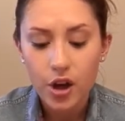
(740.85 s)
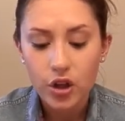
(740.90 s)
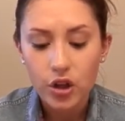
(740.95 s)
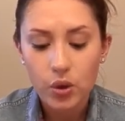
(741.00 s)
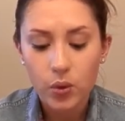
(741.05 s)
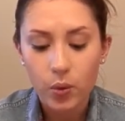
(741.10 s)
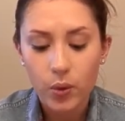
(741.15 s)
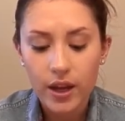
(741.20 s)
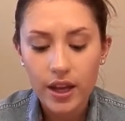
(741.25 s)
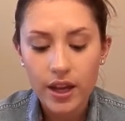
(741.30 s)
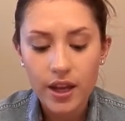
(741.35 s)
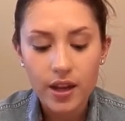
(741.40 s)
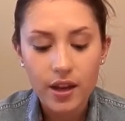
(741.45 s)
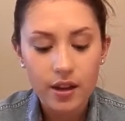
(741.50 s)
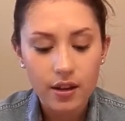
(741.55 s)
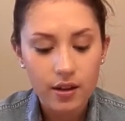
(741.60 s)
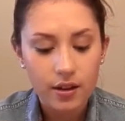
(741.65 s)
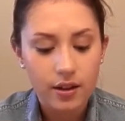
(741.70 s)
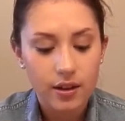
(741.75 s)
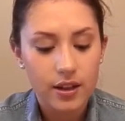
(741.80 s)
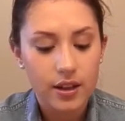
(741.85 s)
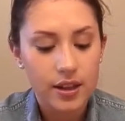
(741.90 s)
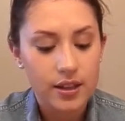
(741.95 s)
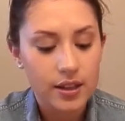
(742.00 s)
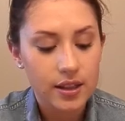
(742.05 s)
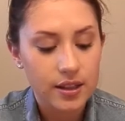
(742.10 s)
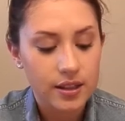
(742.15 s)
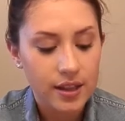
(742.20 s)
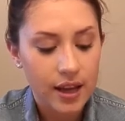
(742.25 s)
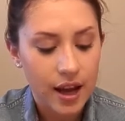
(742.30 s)
Twig is
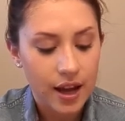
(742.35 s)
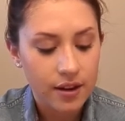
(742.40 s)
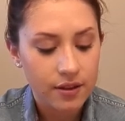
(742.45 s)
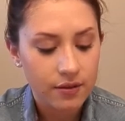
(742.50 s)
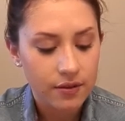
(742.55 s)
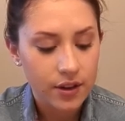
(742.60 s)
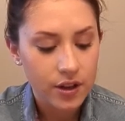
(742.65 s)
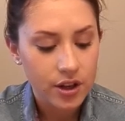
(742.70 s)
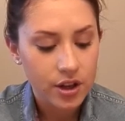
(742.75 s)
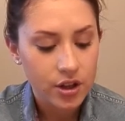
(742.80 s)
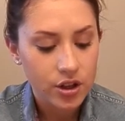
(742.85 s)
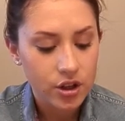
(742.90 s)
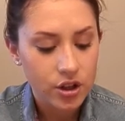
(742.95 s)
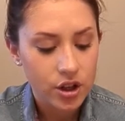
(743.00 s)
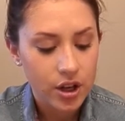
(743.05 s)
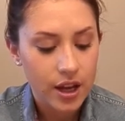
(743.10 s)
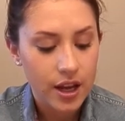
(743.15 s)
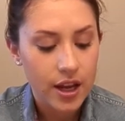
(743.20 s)
a satin finish,